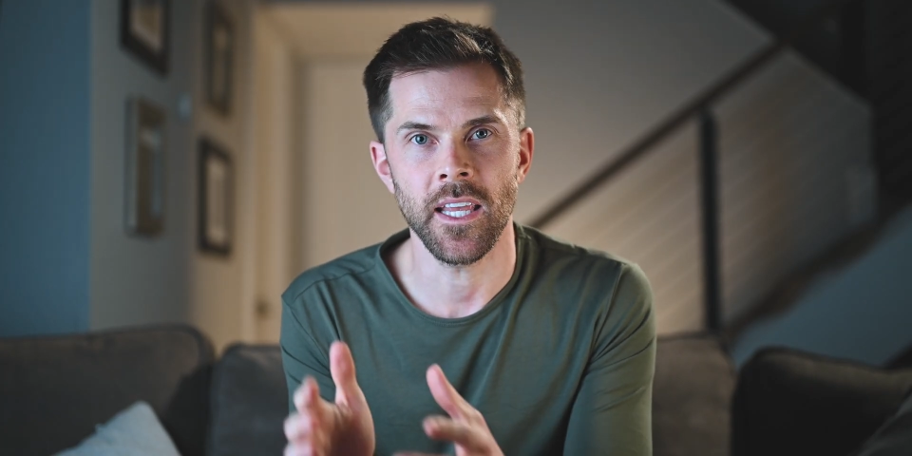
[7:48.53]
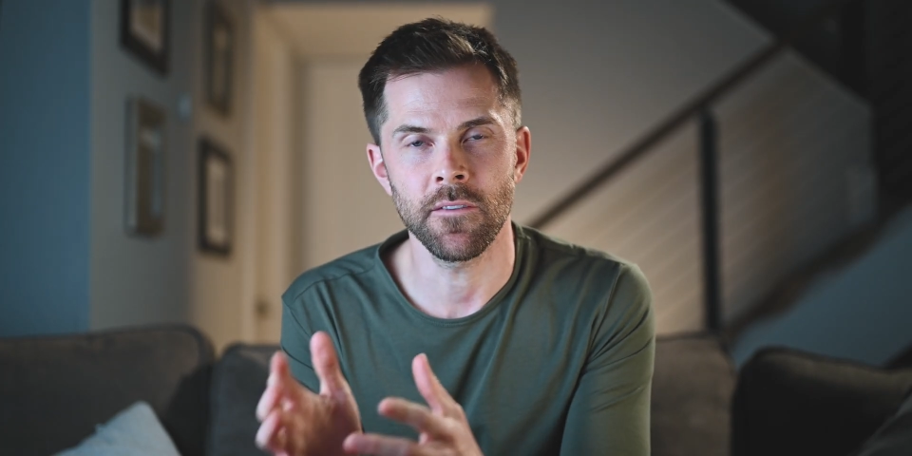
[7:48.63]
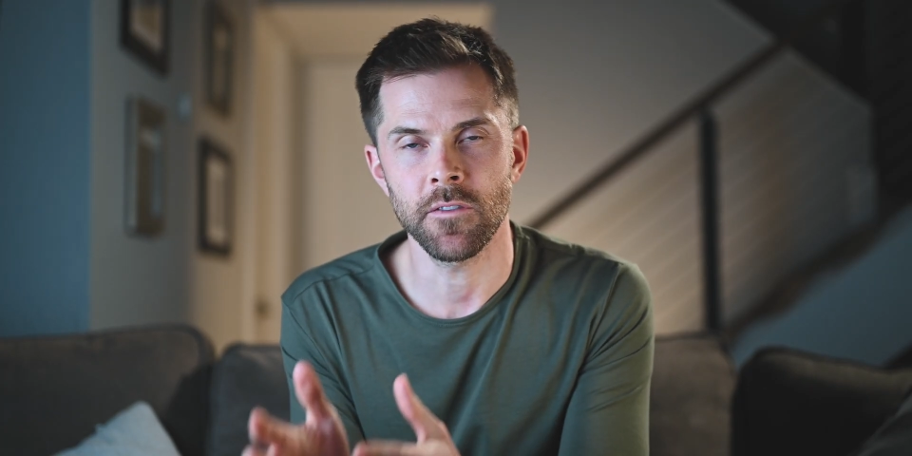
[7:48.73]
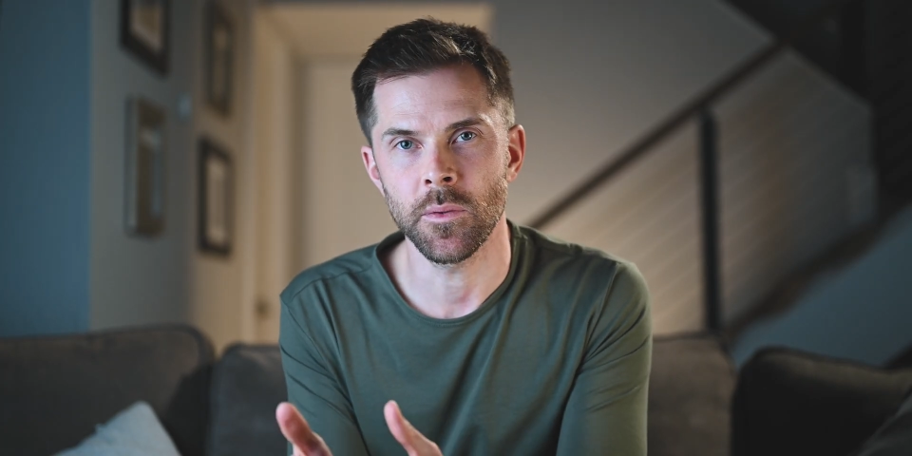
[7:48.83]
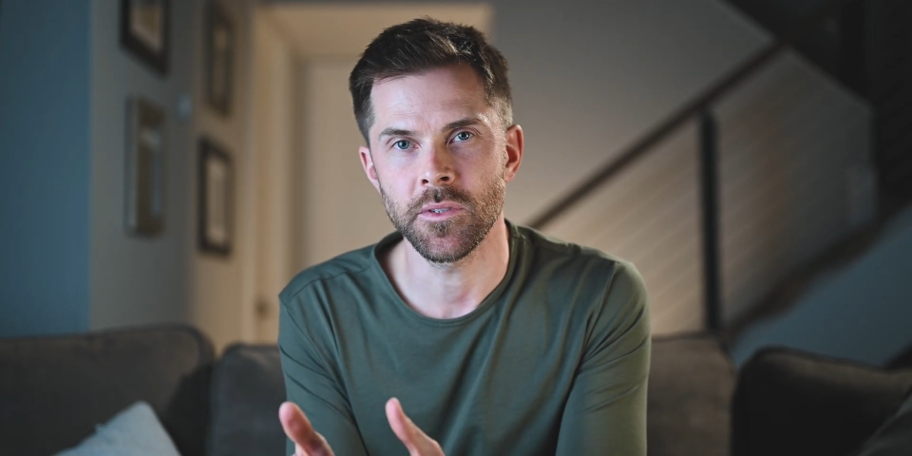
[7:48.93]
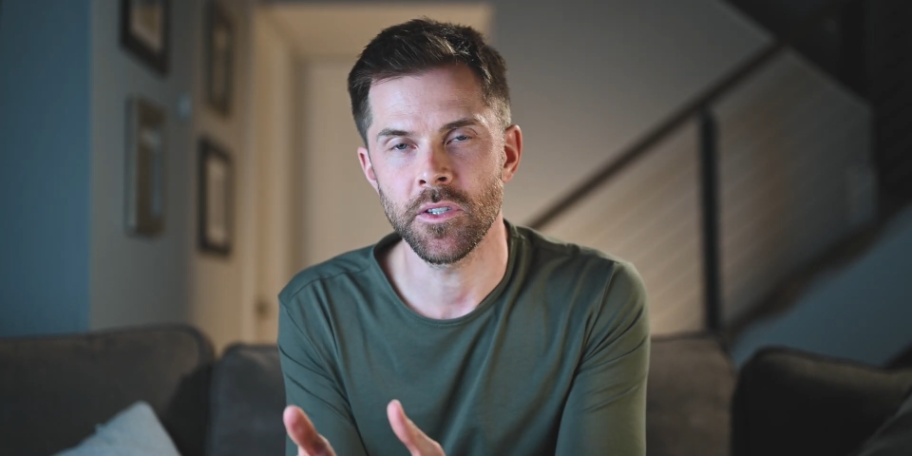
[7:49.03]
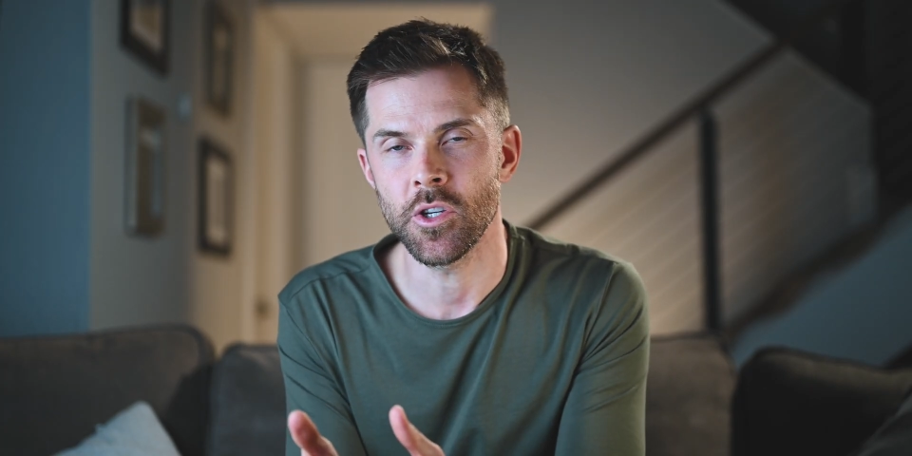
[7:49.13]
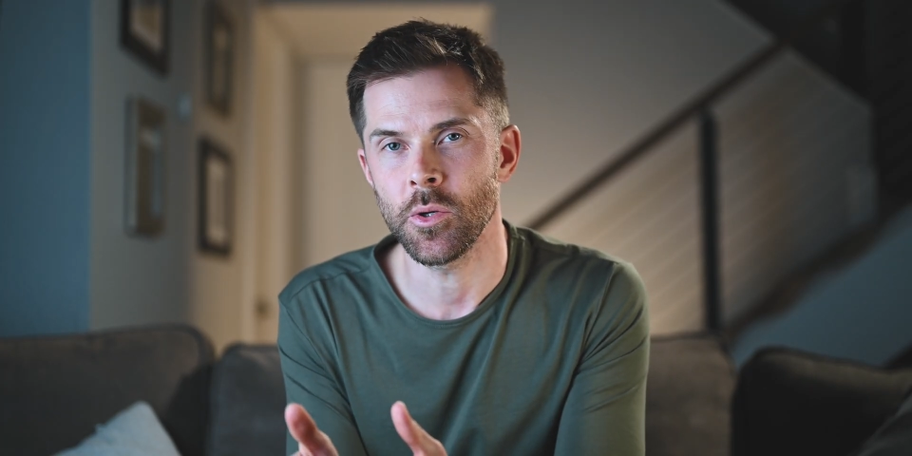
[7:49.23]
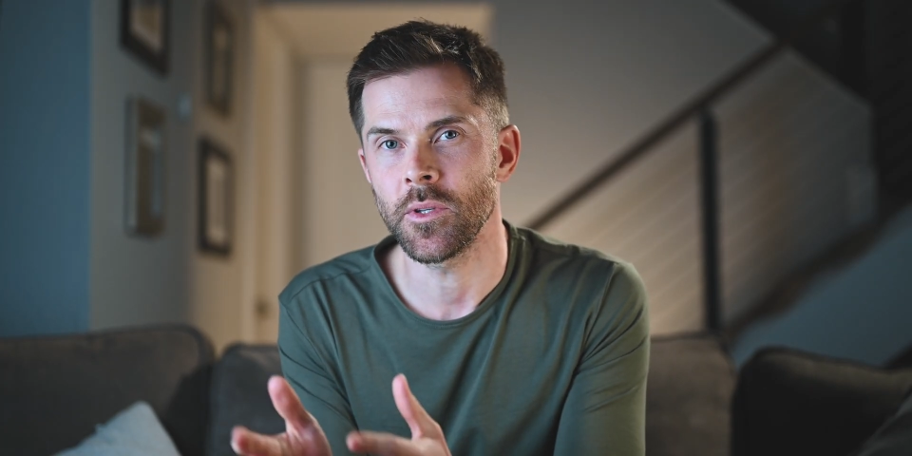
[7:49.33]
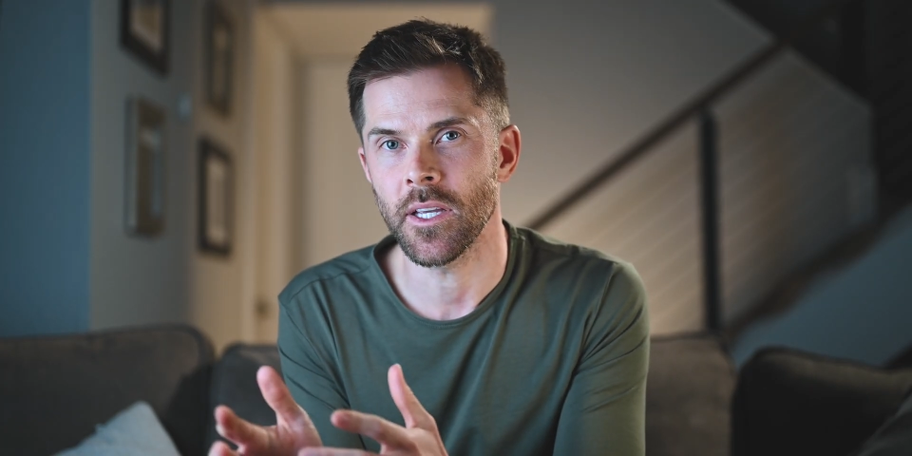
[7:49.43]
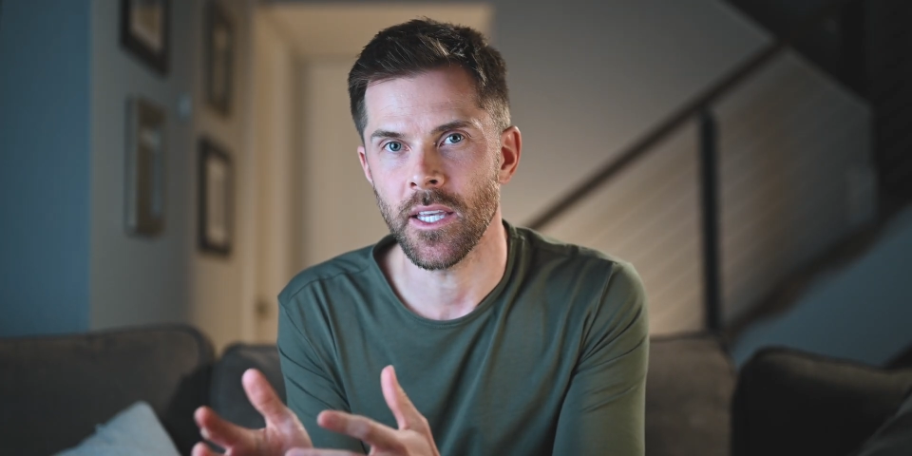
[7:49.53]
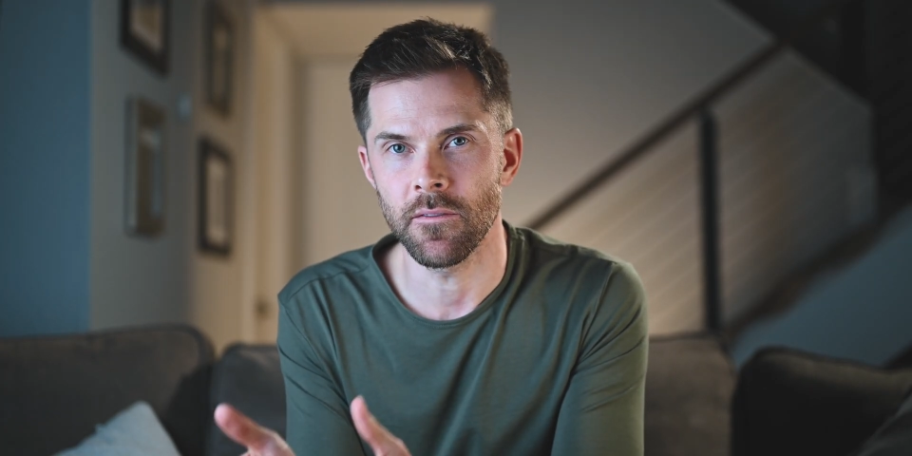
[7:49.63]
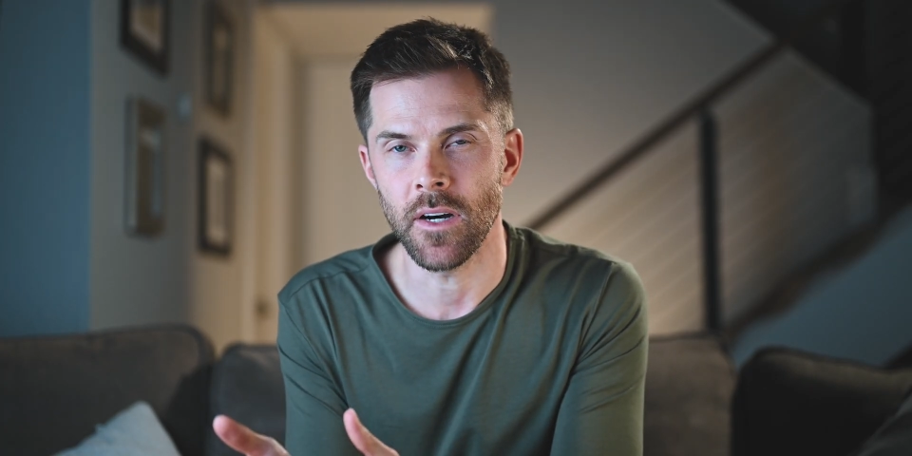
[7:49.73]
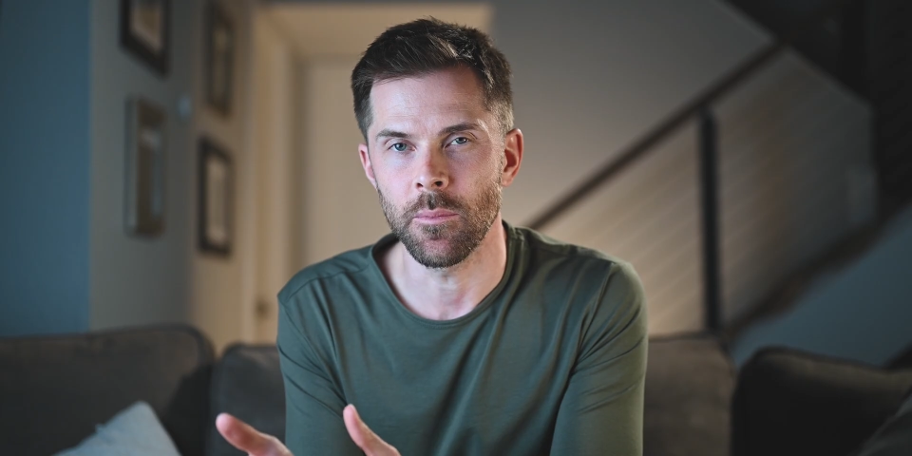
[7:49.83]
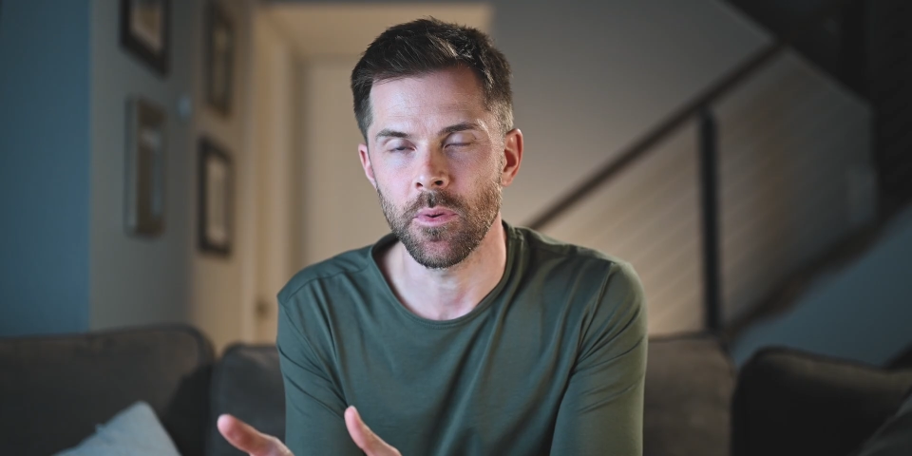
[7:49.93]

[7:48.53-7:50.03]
influences you to give up.